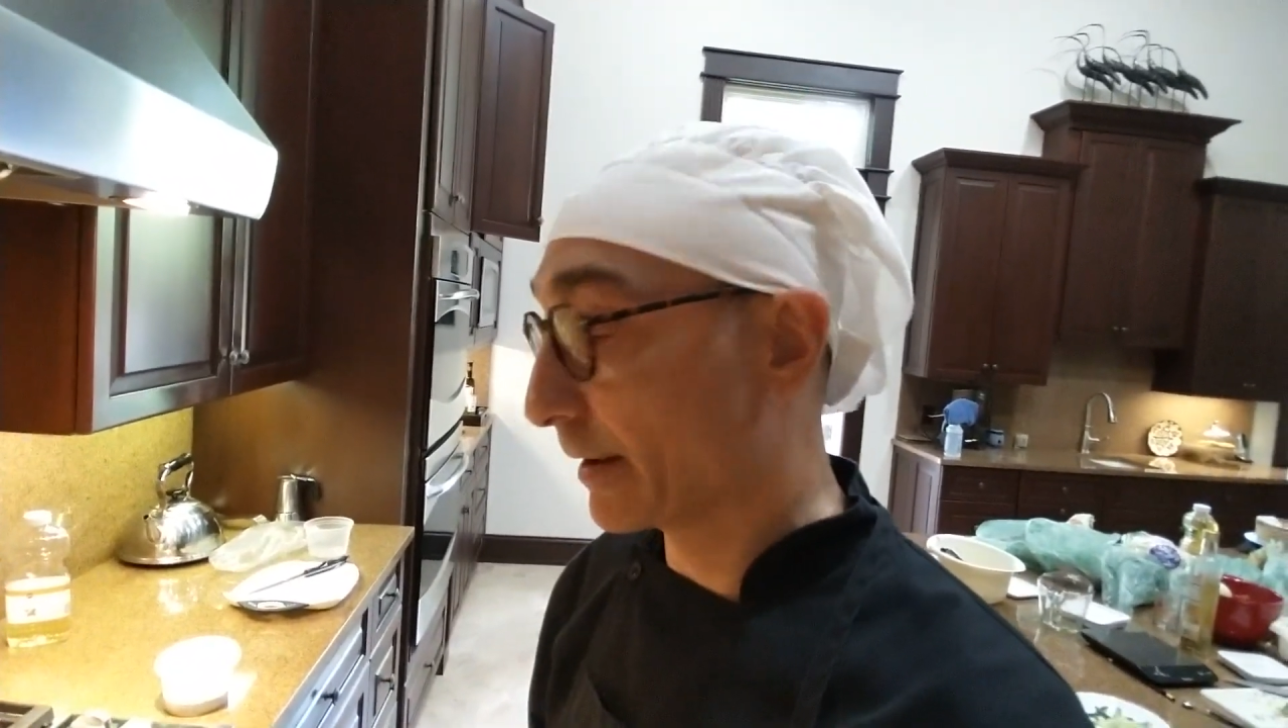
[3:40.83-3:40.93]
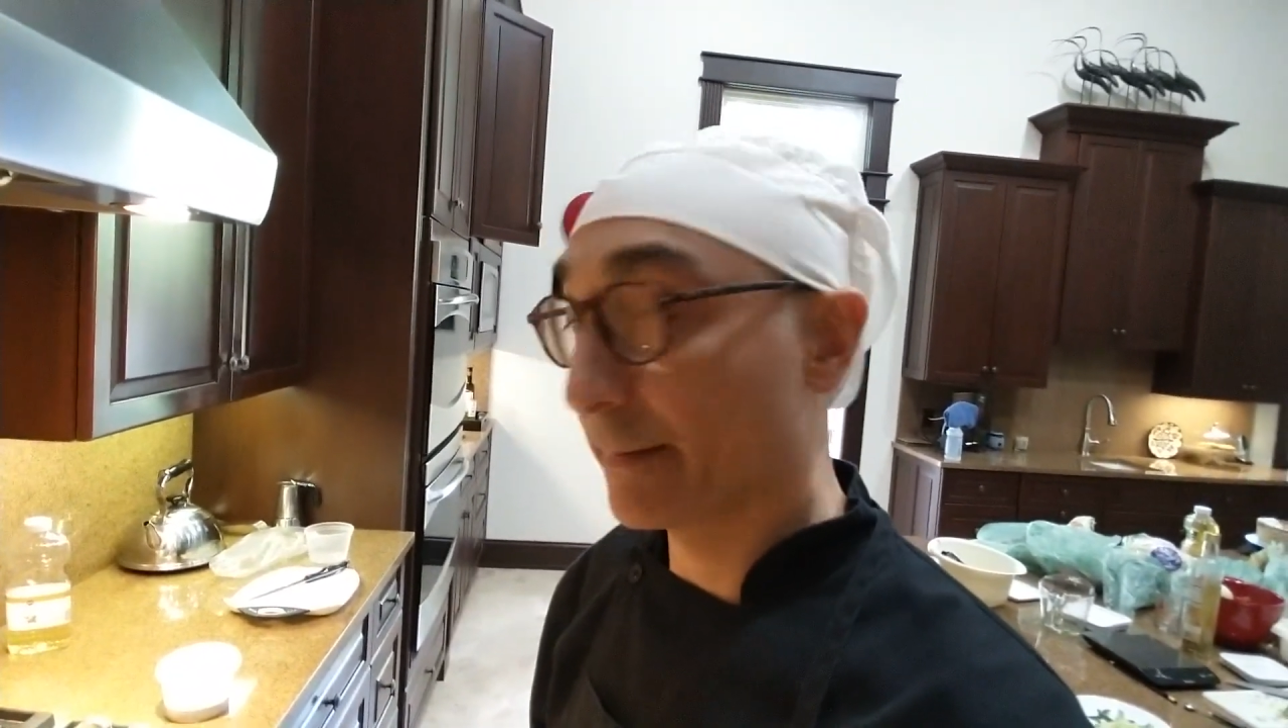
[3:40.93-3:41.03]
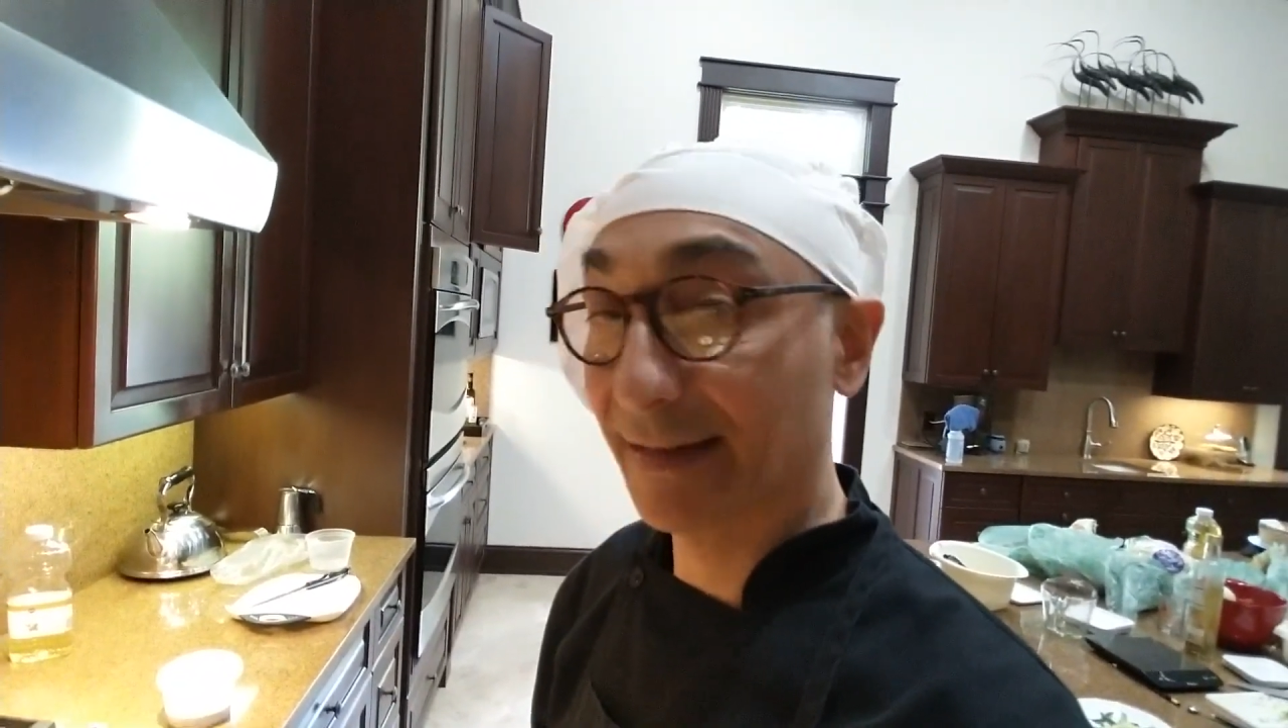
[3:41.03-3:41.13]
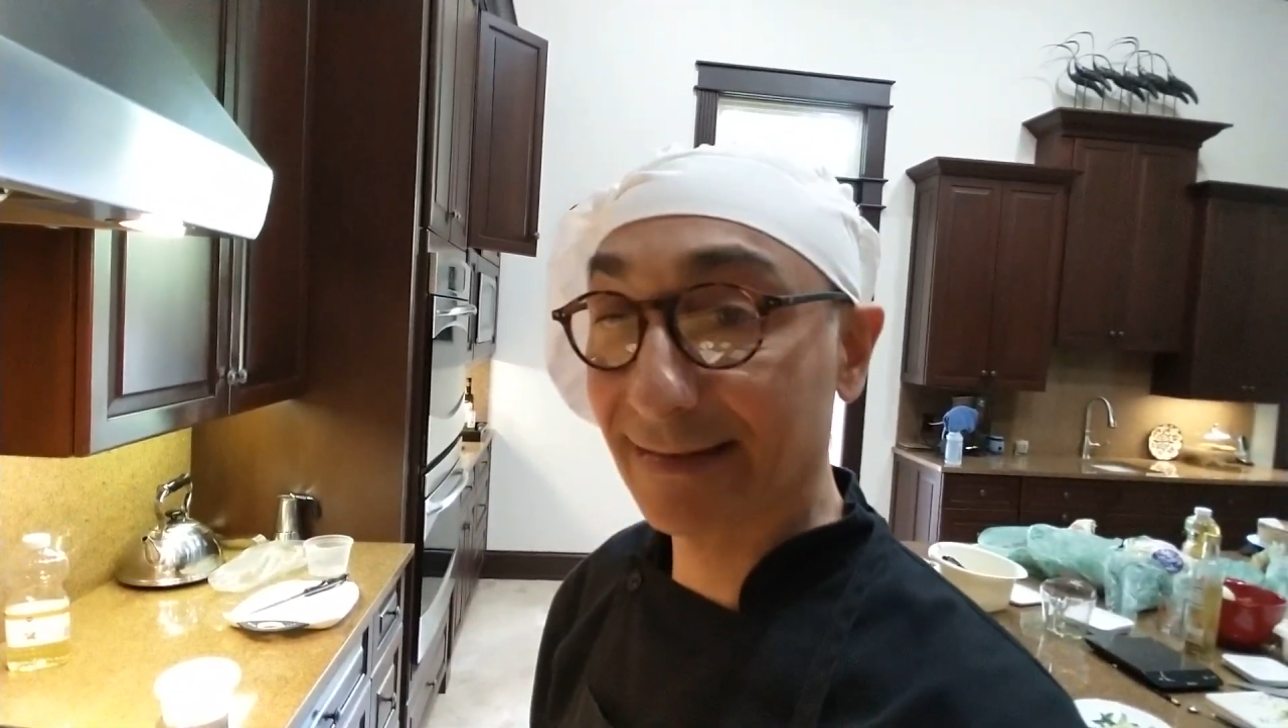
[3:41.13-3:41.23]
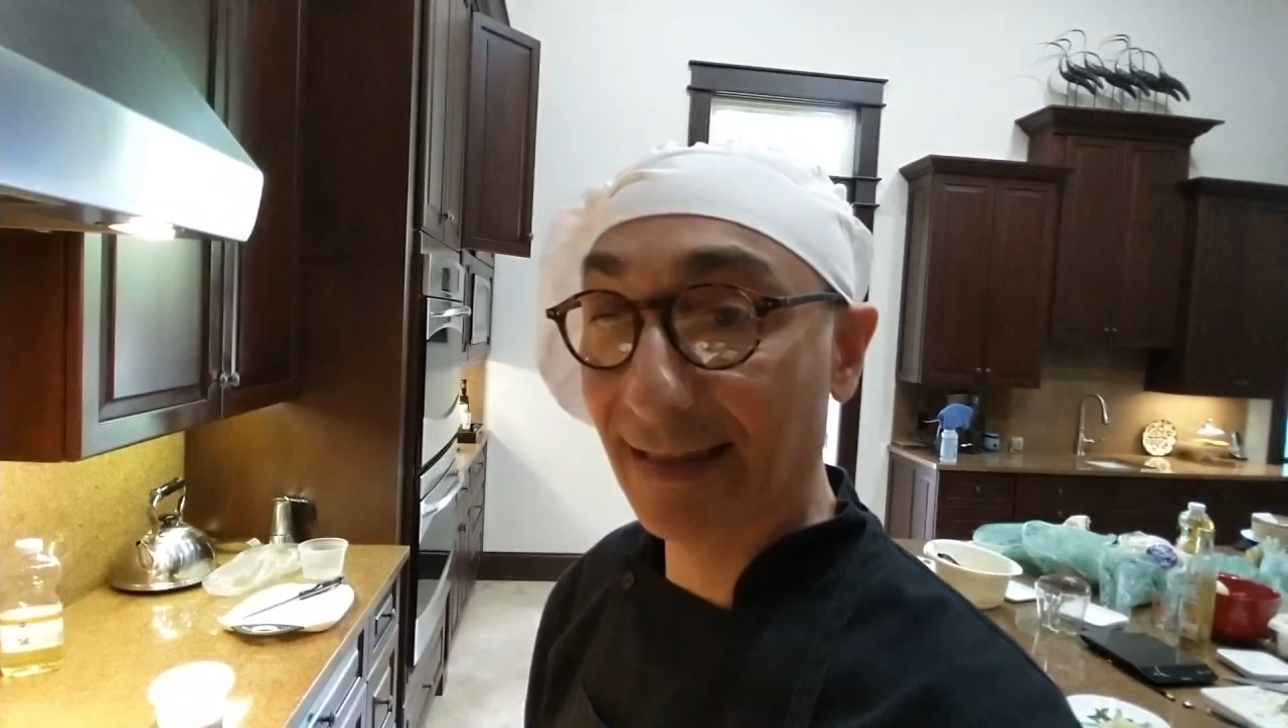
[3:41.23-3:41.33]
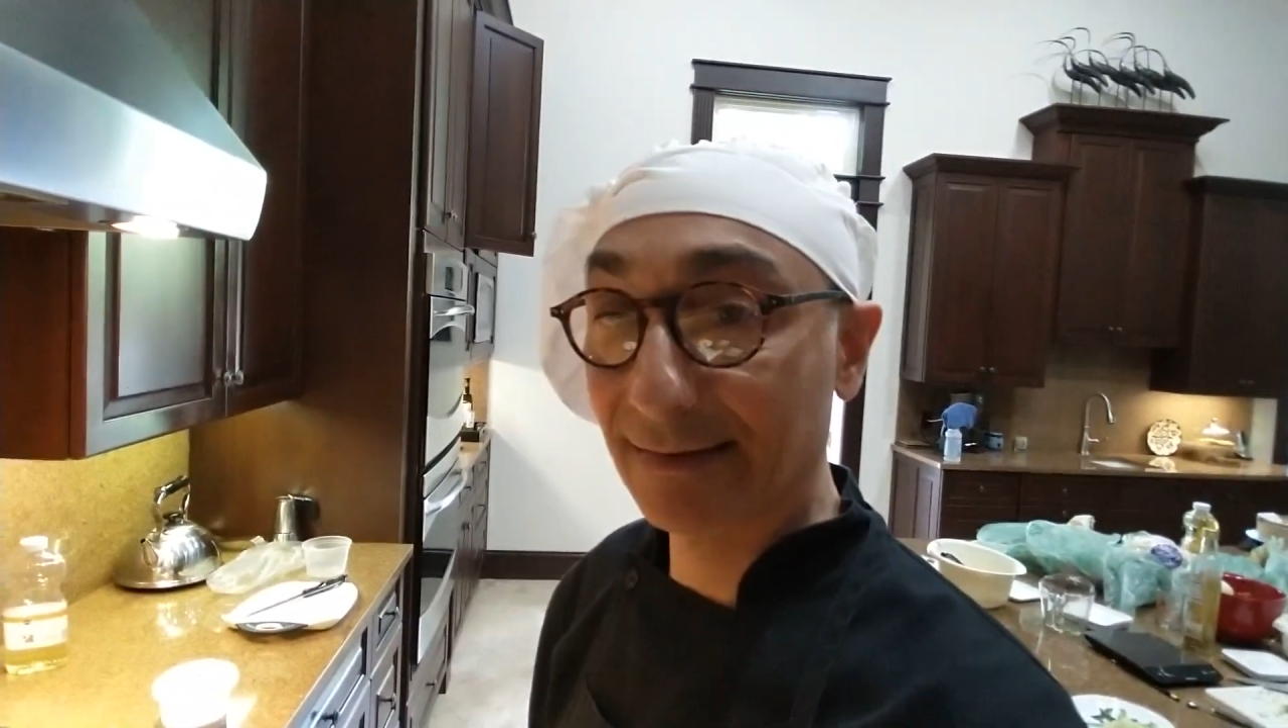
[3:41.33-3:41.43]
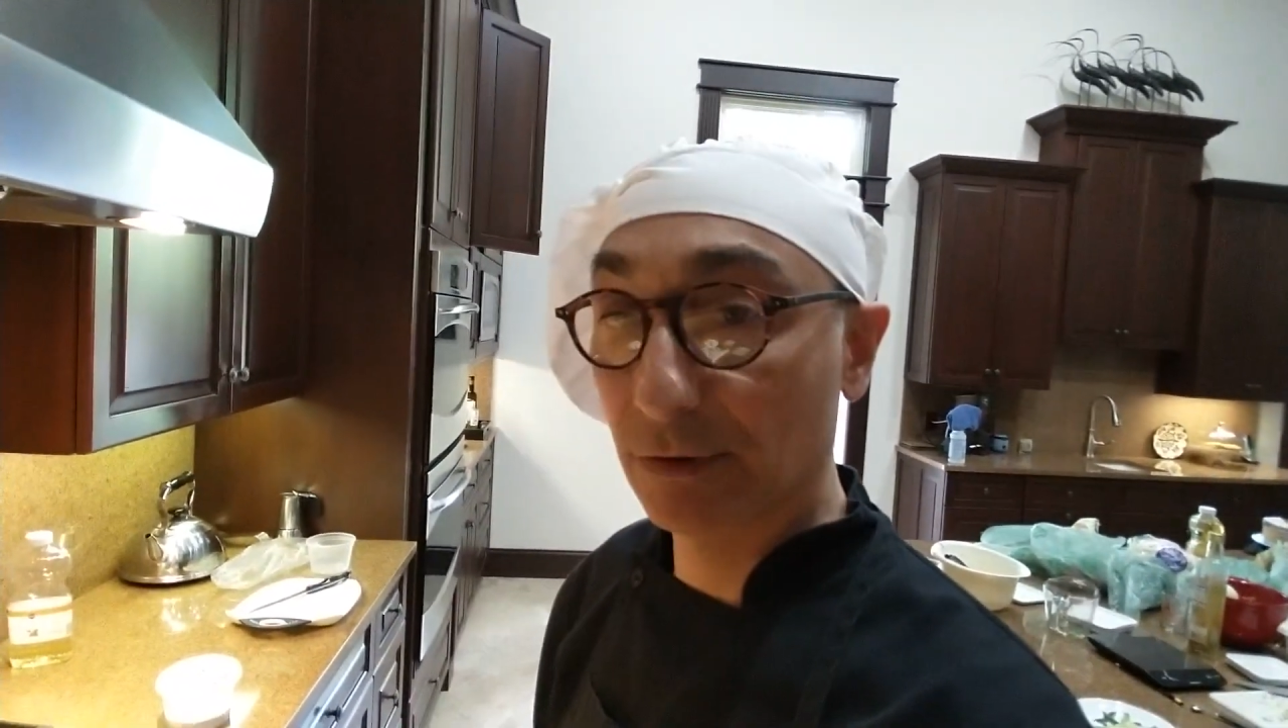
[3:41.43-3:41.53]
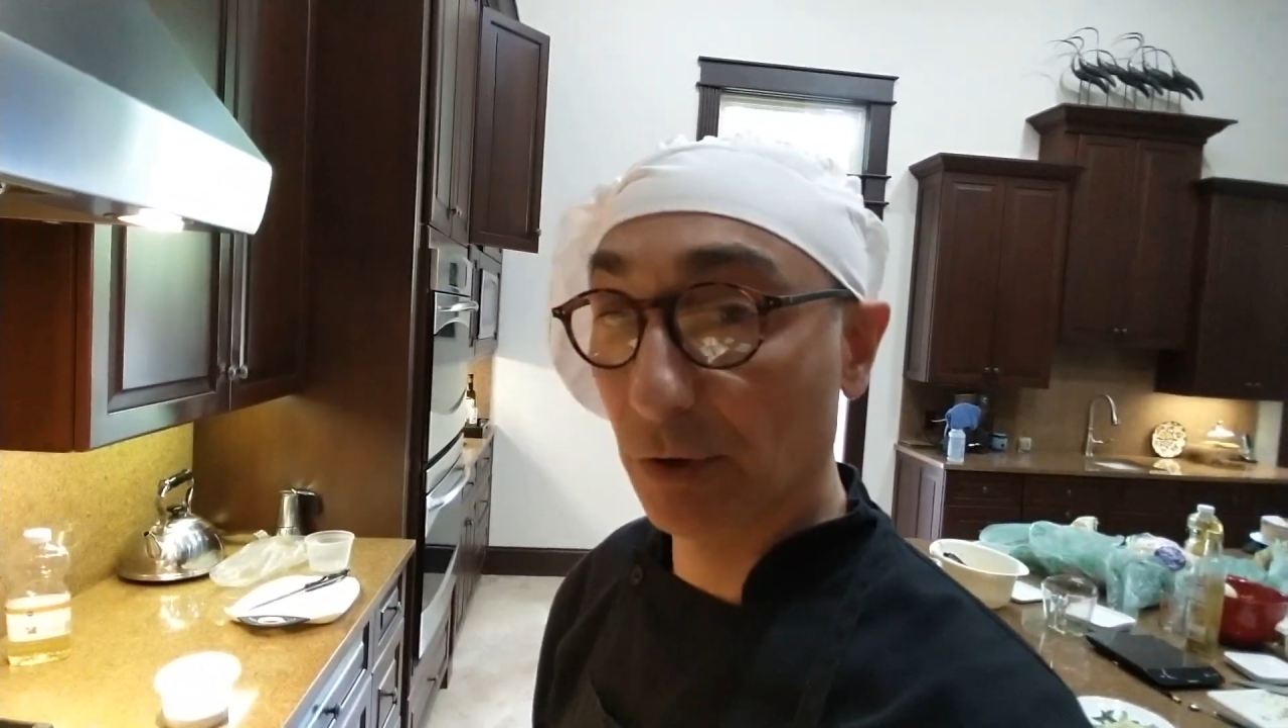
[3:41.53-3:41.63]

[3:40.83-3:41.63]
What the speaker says: about that